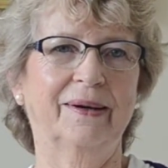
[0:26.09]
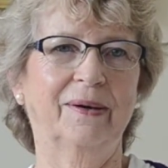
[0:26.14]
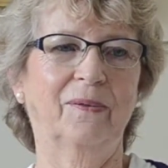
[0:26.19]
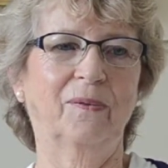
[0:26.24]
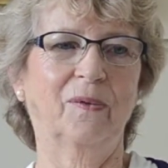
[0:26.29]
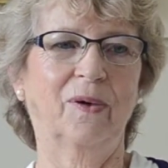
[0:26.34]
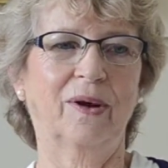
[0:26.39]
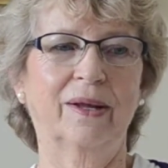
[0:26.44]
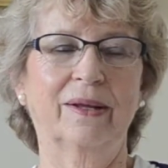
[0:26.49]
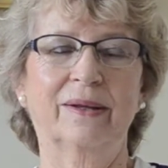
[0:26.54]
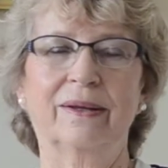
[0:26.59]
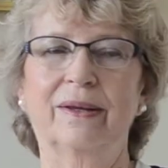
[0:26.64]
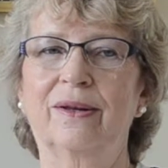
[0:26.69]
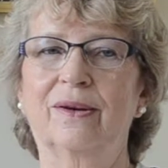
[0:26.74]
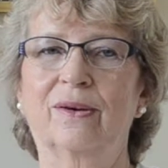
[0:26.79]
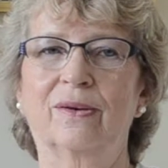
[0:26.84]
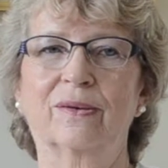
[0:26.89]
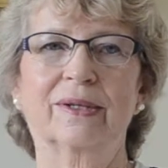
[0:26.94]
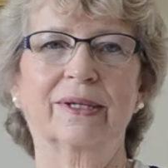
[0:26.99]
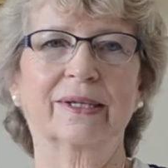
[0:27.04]
wanted,
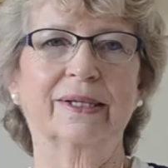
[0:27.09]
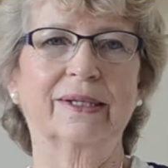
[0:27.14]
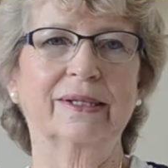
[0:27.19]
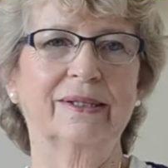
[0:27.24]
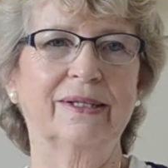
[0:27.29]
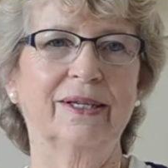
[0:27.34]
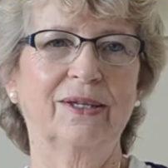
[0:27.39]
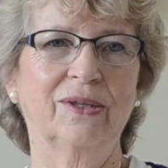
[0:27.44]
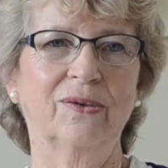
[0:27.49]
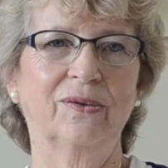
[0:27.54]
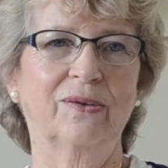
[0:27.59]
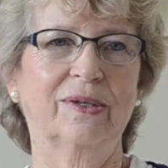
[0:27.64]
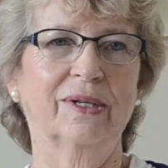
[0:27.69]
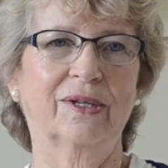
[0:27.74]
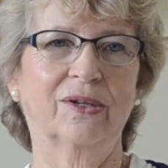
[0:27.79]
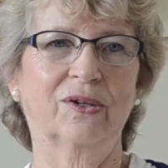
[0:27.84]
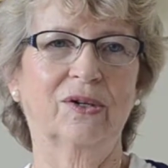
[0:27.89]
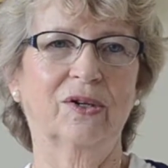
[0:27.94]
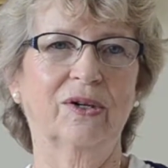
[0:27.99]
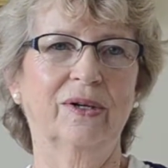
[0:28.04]
to continue to
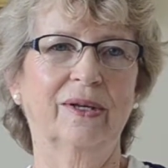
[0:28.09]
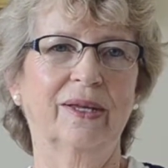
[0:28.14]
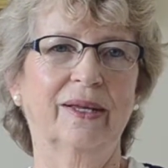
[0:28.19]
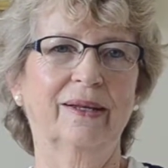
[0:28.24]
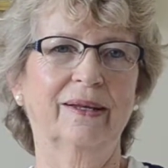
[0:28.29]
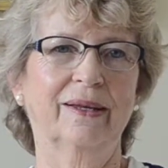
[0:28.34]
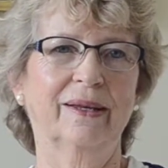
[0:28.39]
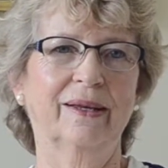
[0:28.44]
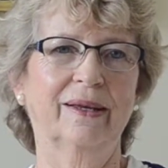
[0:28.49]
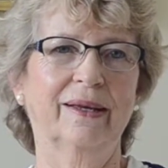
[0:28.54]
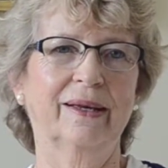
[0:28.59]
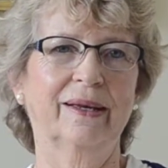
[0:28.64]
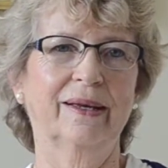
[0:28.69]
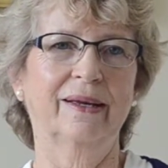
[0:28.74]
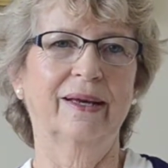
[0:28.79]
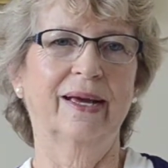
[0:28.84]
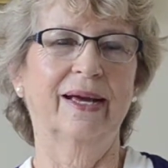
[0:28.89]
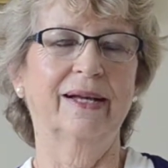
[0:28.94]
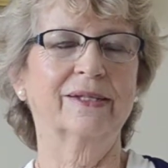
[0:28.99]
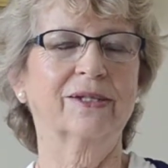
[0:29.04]
learn,
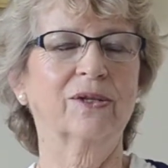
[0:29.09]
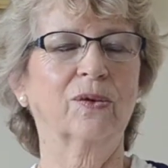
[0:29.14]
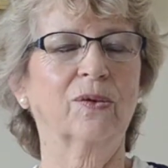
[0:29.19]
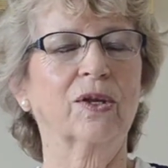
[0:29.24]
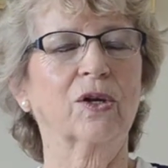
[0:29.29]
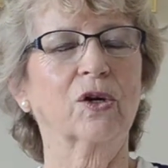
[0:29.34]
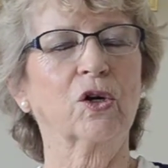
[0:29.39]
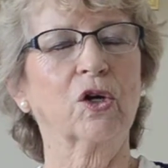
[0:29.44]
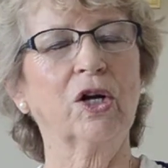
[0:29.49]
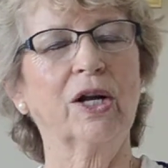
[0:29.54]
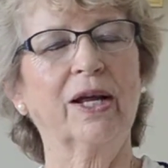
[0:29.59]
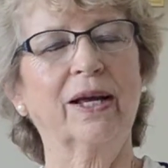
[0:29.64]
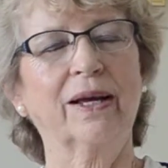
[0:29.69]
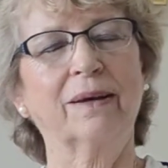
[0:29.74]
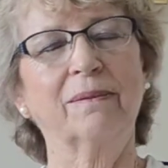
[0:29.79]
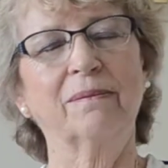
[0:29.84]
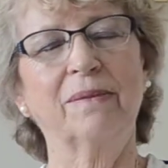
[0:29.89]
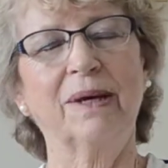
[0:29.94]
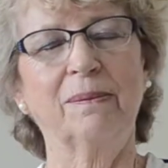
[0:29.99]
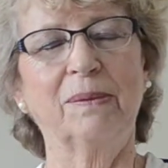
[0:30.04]
and so the
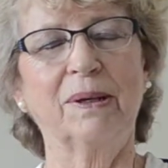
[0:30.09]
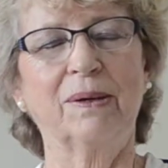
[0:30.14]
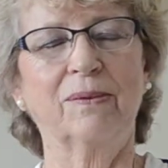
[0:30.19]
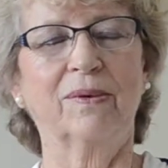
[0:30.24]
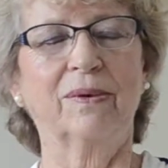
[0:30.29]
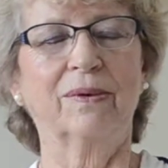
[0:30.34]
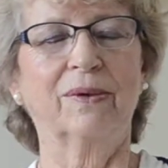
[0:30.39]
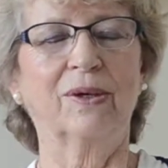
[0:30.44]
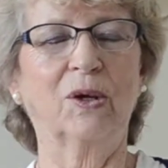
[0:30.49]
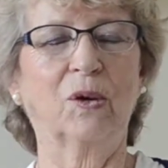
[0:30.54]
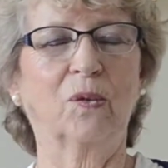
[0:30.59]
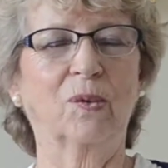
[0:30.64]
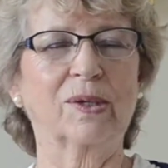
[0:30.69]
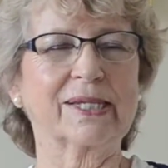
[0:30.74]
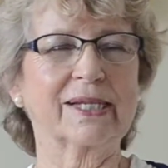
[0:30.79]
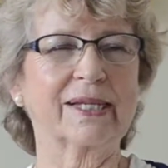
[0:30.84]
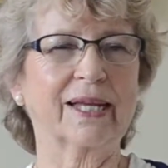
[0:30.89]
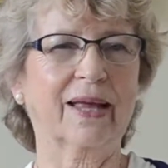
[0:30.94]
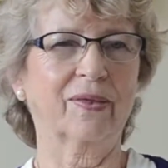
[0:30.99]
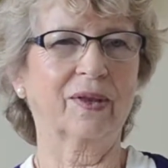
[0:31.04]
learning maybe,
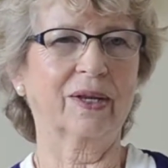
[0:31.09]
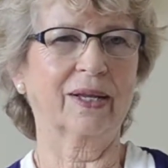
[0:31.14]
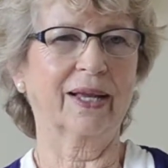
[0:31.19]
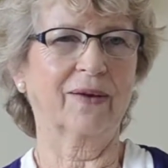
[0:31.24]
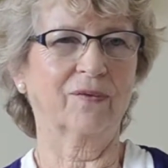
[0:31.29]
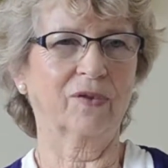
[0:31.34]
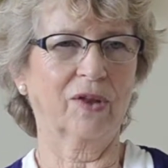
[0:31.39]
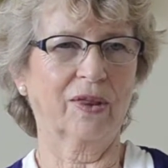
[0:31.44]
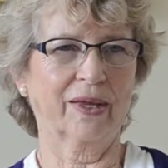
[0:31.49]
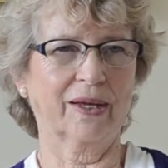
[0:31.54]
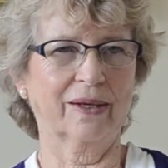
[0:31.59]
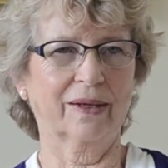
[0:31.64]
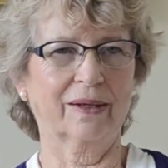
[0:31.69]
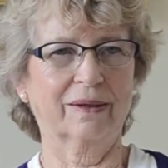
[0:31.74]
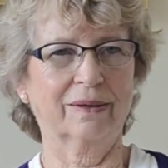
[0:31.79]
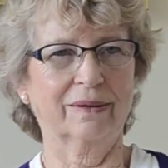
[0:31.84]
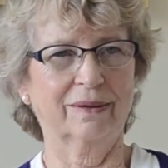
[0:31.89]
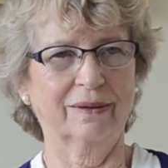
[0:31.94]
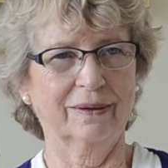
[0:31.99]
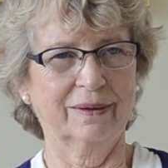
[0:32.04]
wasn't at the level that
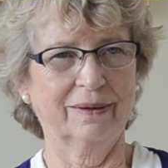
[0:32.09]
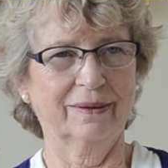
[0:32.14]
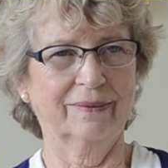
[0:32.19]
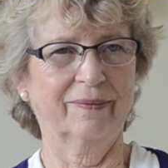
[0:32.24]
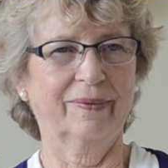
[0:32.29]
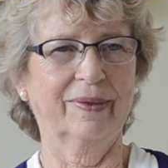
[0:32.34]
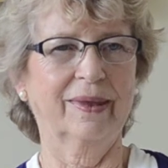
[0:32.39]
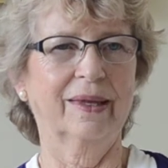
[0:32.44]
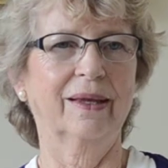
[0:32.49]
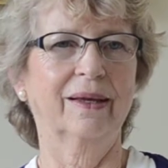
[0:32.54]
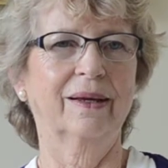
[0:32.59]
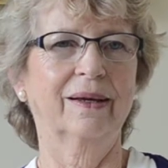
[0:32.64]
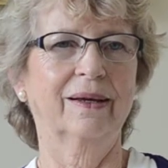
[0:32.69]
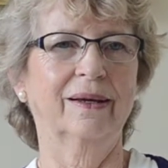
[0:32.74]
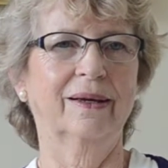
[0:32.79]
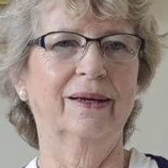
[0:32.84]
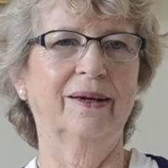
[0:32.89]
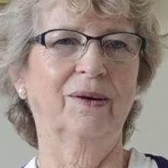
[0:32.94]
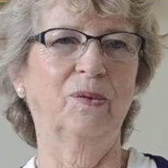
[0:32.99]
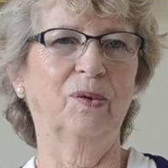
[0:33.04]

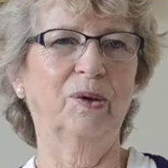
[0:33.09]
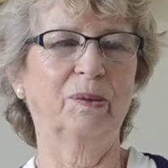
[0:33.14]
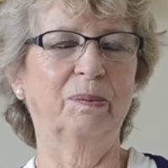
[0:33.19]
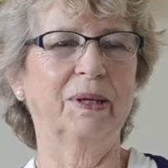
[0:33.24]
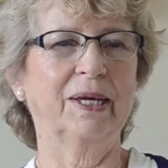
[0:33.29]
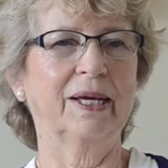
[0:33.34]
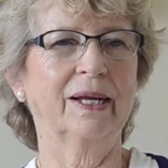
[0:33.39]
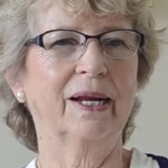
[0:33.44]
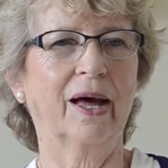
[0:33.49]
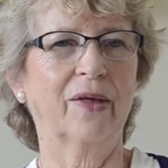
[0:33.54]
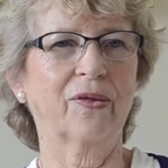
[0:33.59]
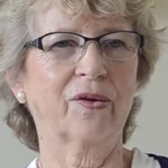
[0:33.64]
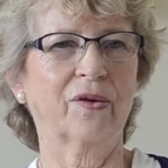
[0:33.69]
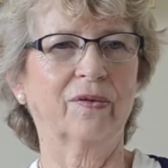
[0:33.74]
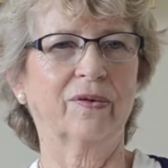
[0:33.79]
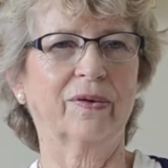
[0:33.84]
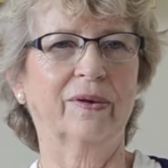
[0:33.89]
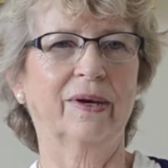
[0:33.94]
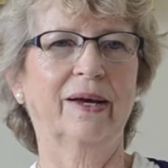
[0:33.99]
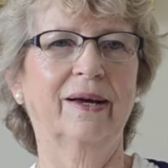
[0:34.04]
it would be in
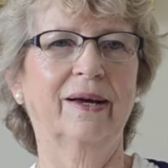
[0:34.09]
other